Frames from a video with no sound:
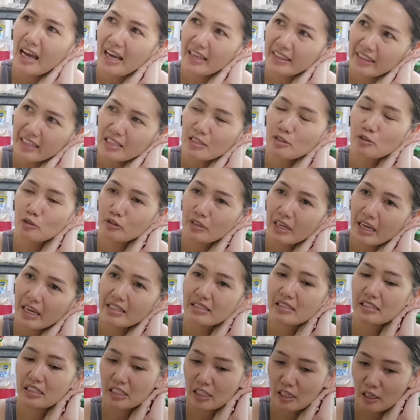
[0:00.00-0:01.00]
I think 2
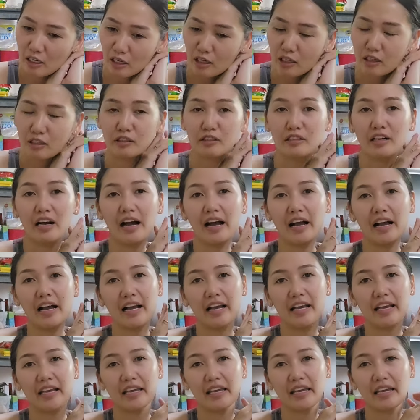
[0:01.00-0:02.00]
days ago
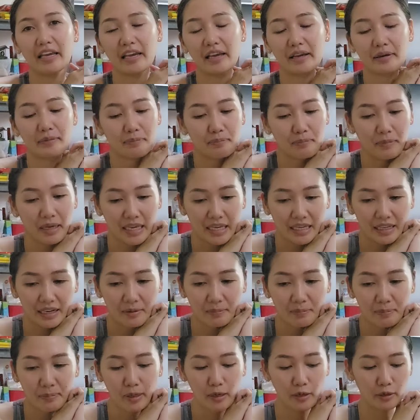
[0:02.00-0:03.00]
I
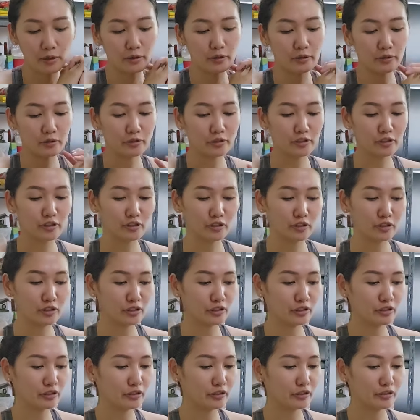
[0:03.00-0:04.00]
made a
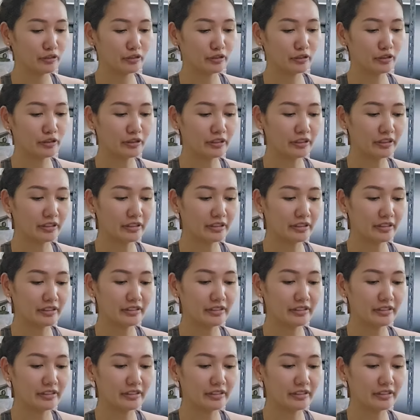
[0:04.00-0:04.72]
post or